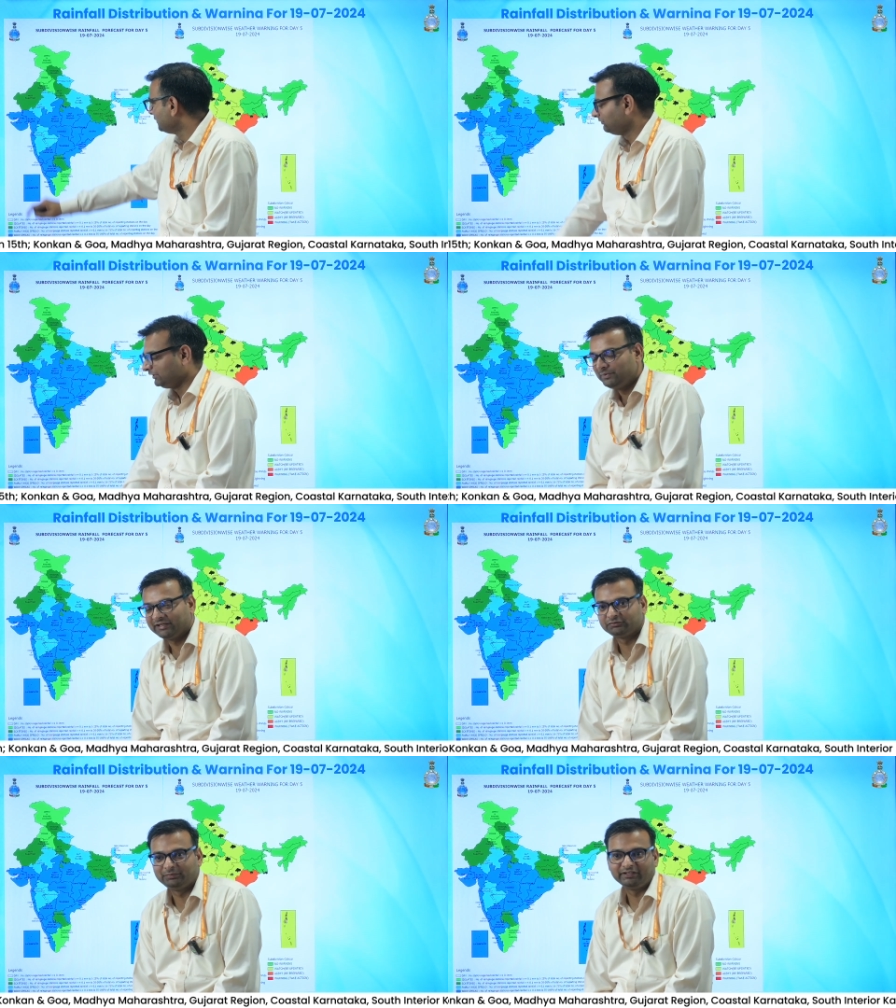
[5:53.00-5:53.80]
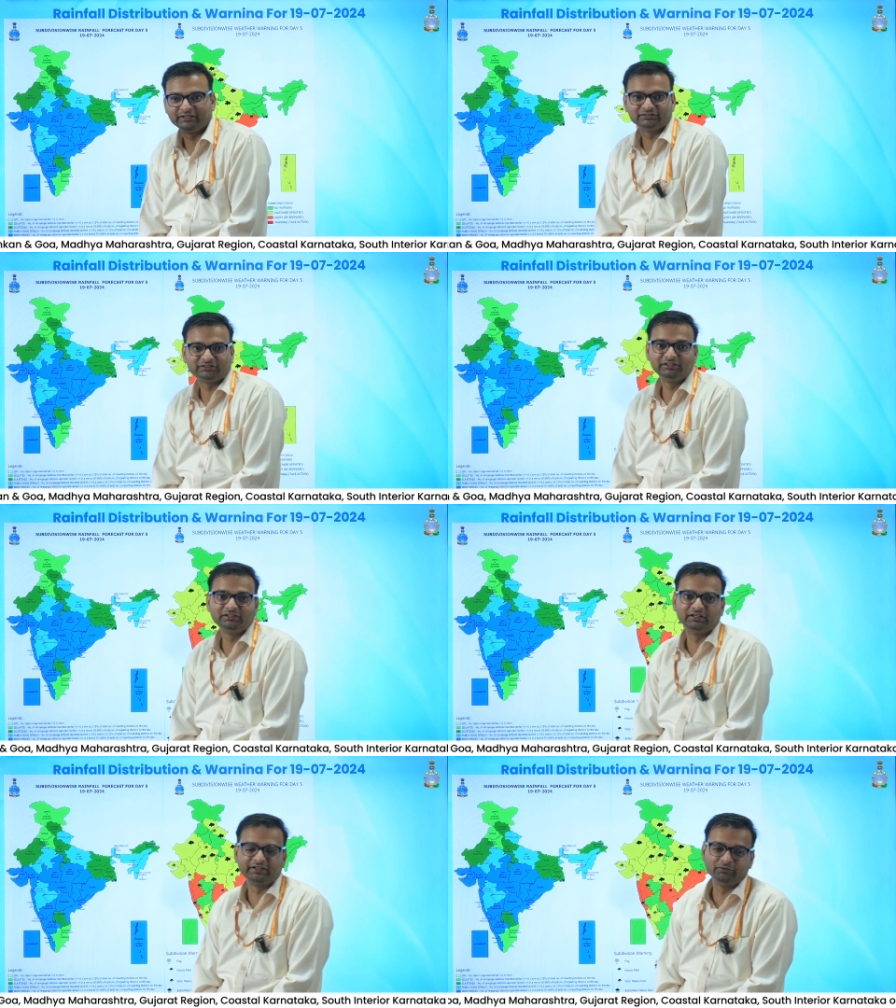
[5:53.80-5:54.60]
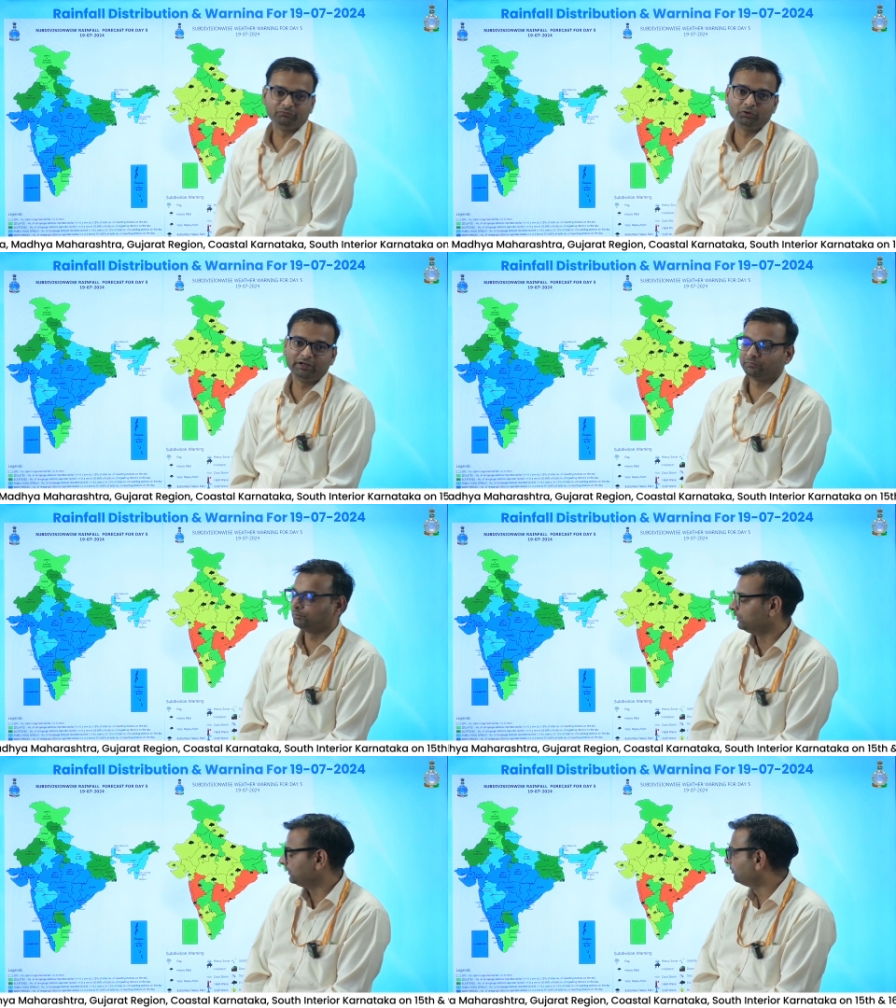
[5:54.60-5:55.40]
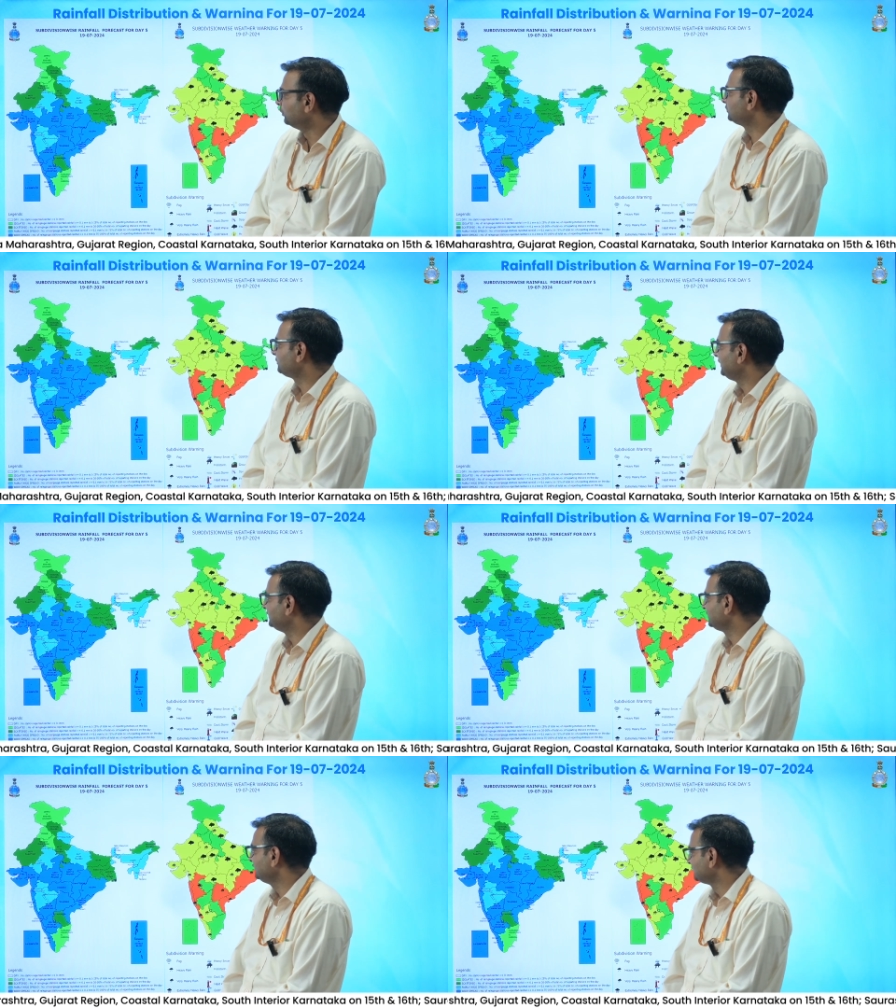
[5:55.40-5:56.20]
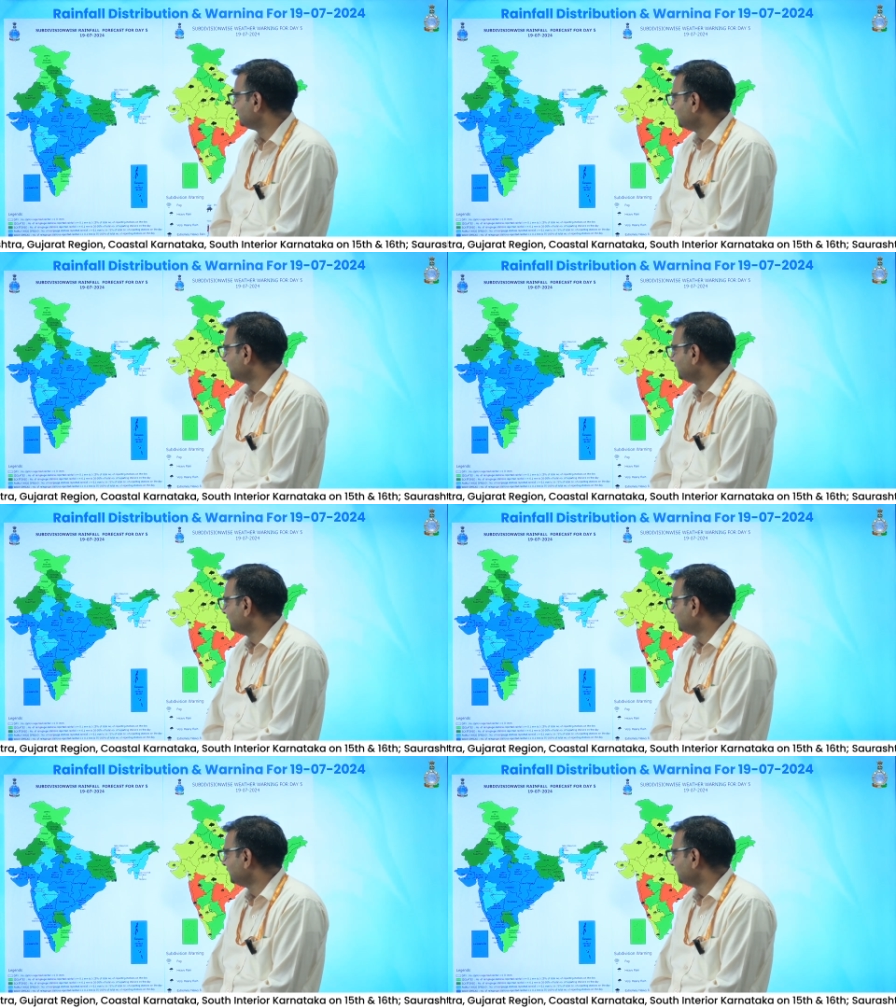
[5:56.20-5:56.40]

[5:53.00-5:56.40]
will be experiencing rainfall at most places